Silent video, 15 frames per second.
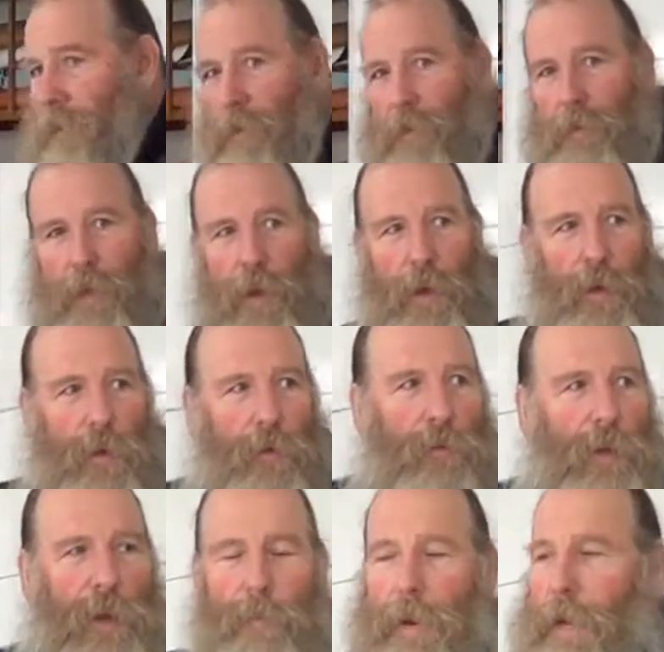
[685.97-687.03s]
So,
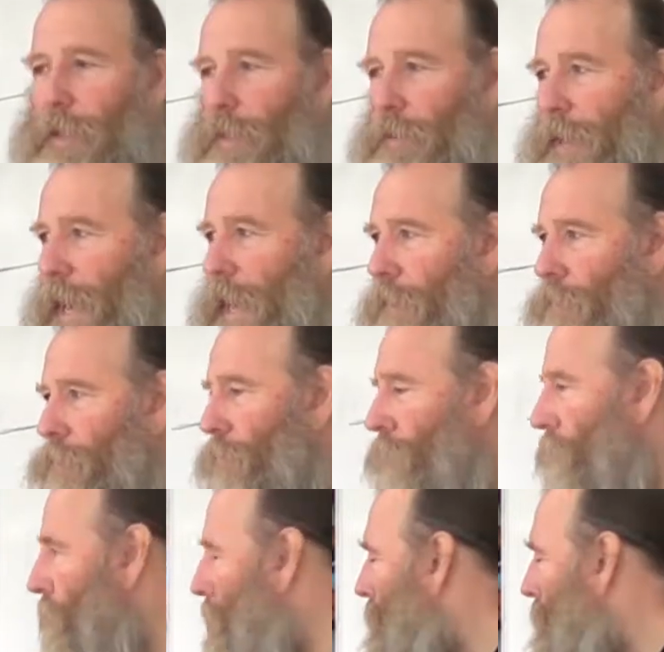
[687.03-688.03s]
we're going to make a little house